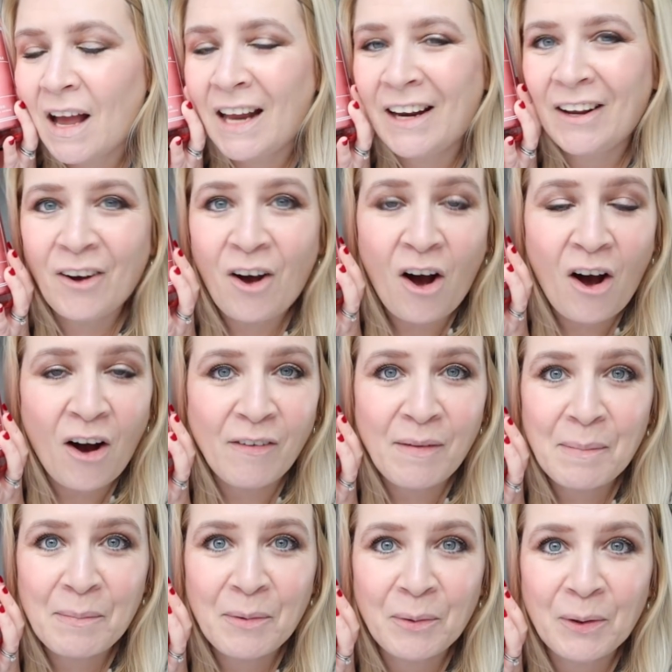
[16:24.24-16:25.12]
and I can't
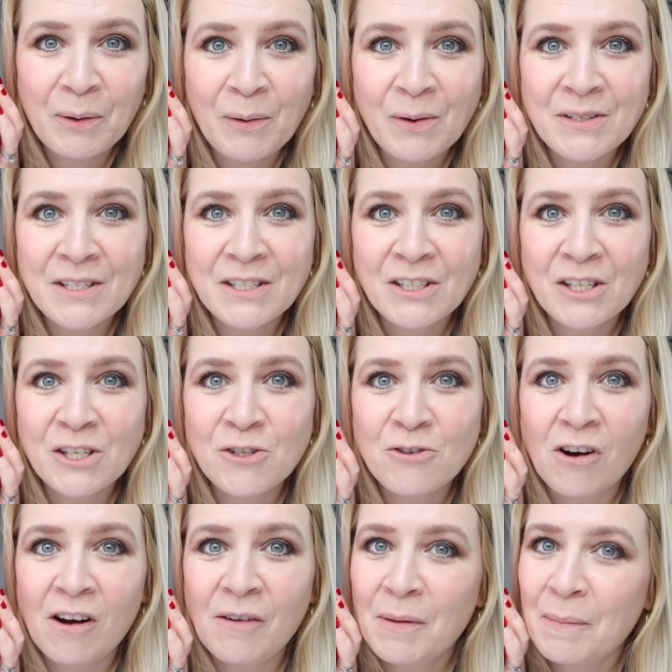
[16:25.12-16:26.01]
remember what it was, and it's going
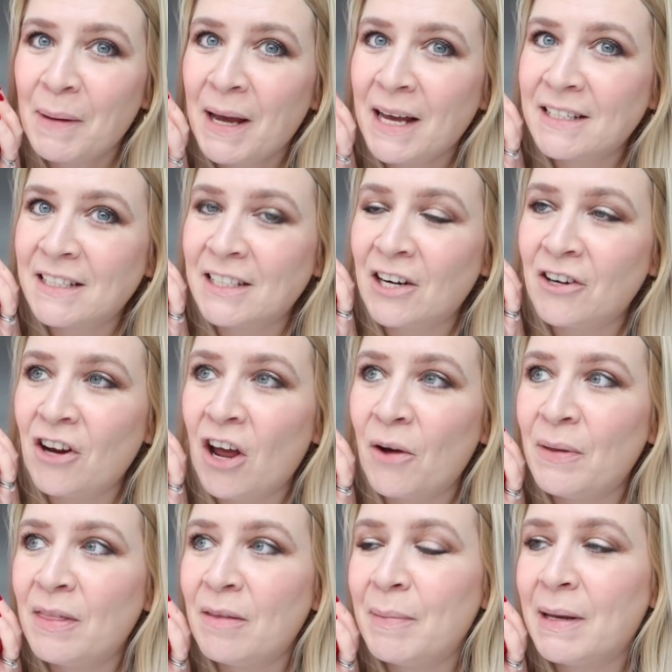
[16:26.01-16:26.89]
to drive me mad, and I
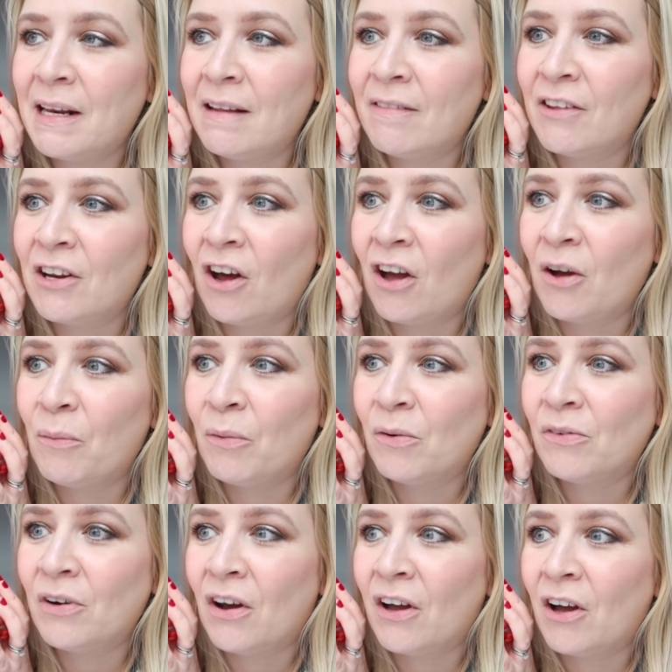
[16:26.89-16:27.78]
know in the middle of the night,
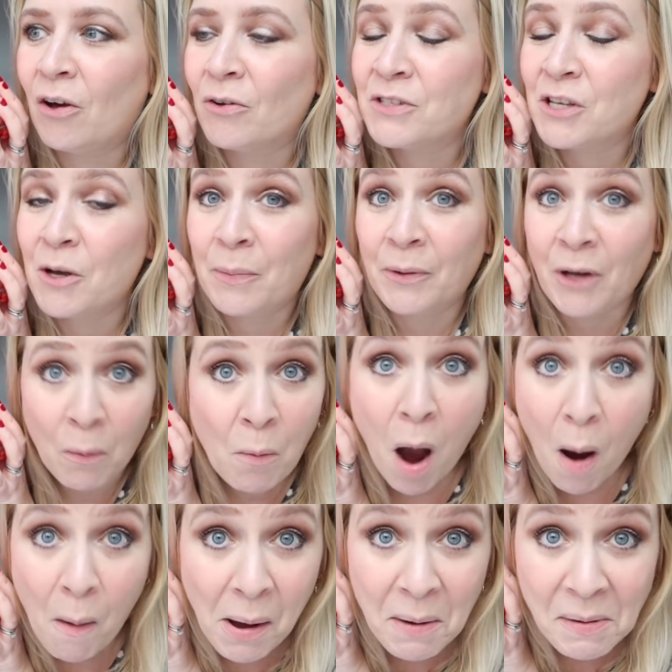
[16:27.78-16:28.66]
one night, I'll sit up and go,
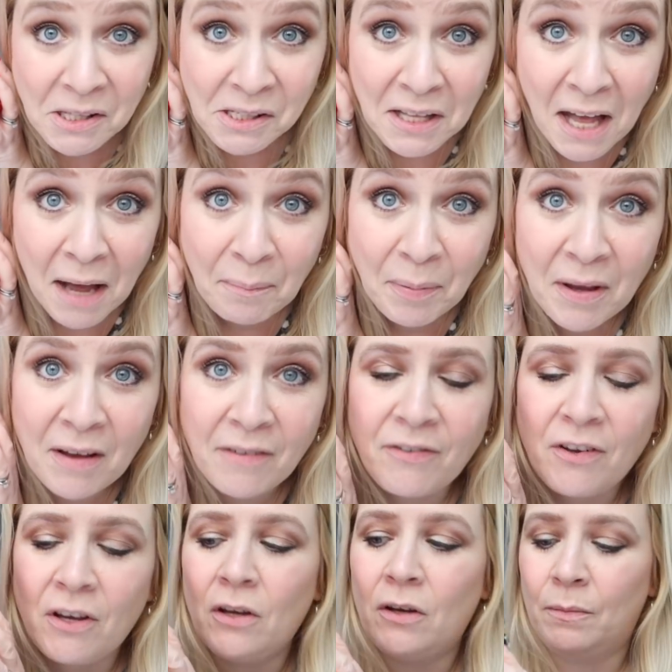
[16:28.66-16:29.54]
oh, it's that
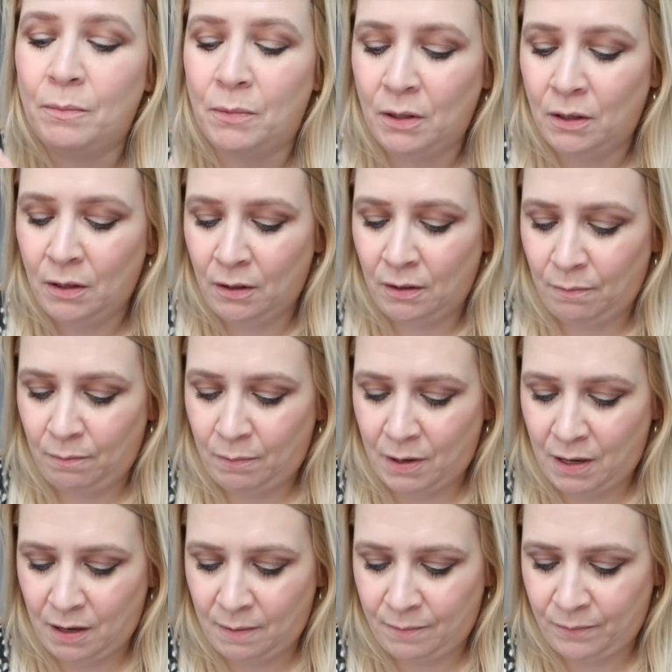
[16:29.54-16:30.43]
perfume,
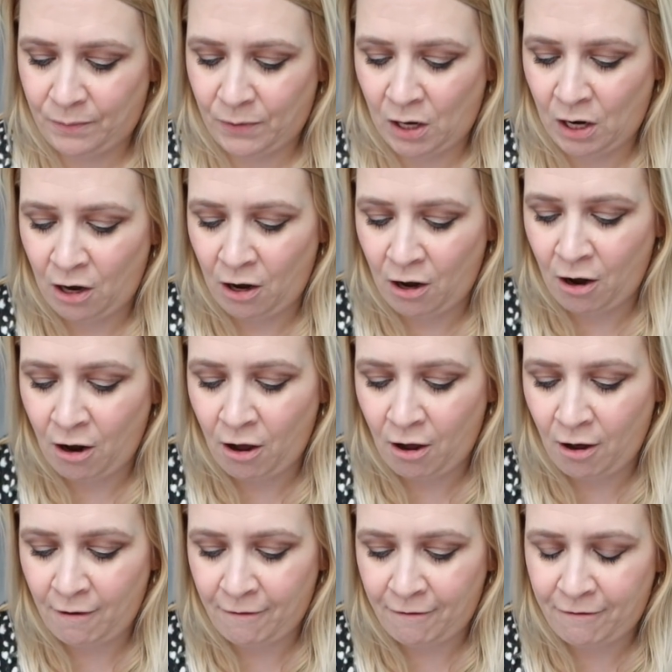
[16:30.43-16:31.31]
but I
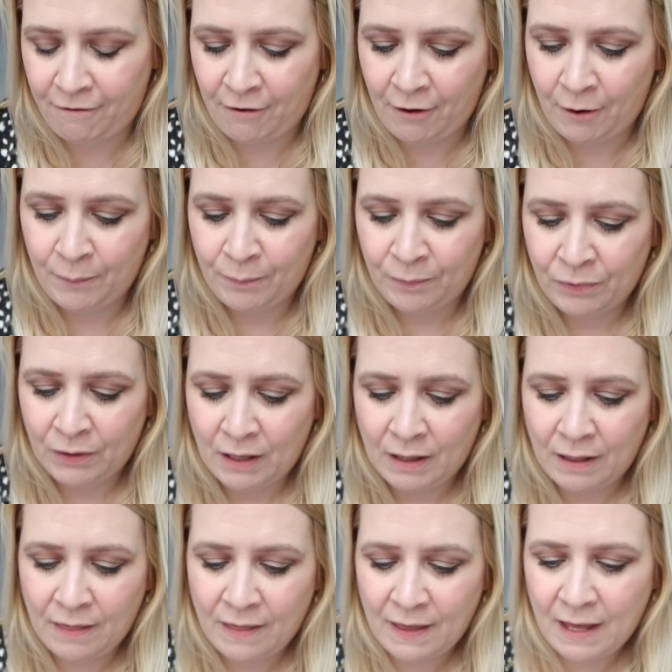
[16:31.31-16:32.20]
love
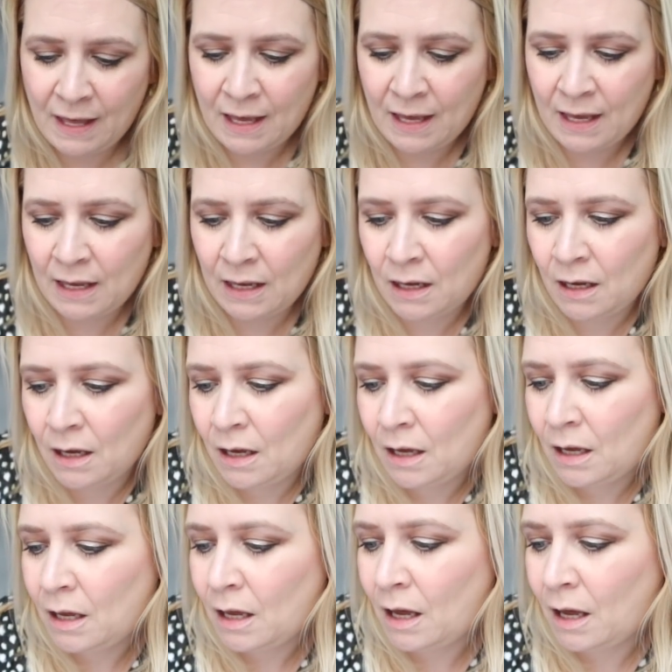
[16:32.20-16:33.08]
the
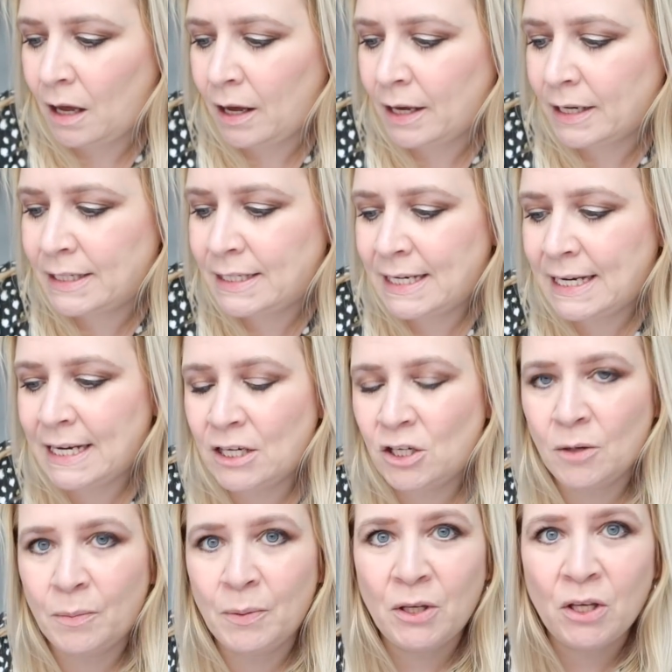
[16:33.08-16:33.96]

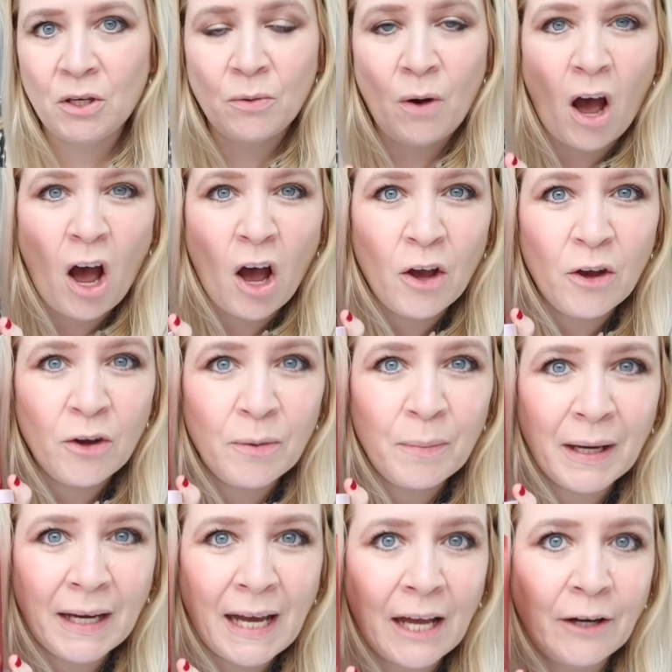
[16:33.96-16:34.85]
DW
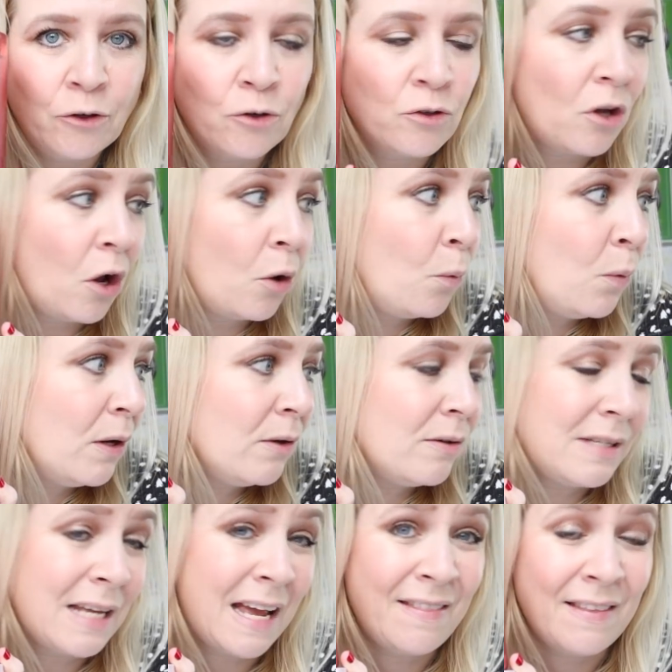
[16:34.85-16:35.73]
Home candles. I
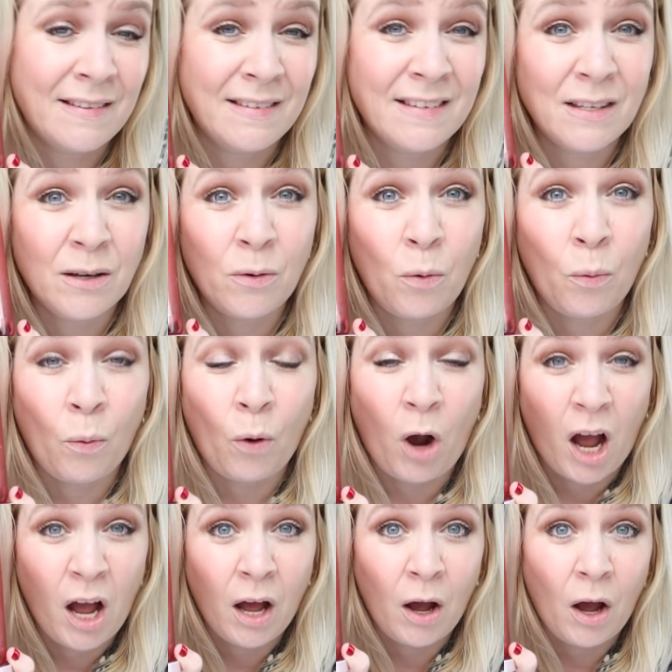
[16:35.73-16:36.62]
will say, and this is
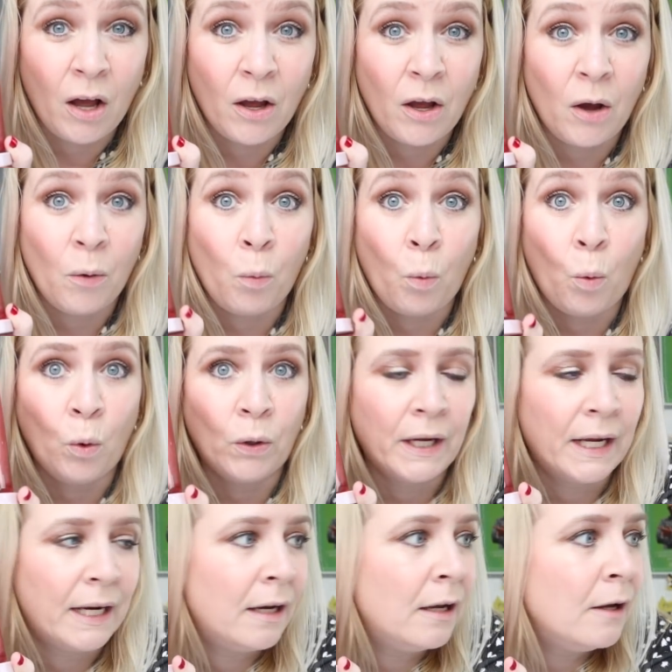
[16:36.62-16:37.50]
a
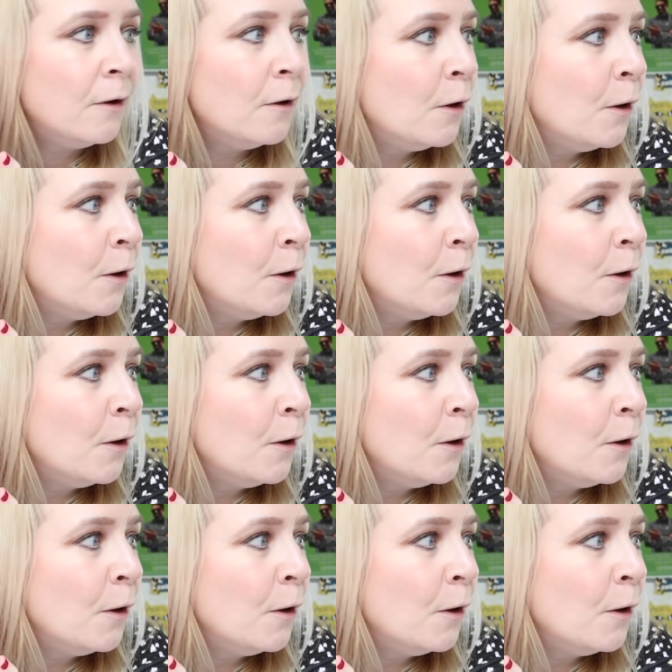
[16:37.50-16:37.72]
warning,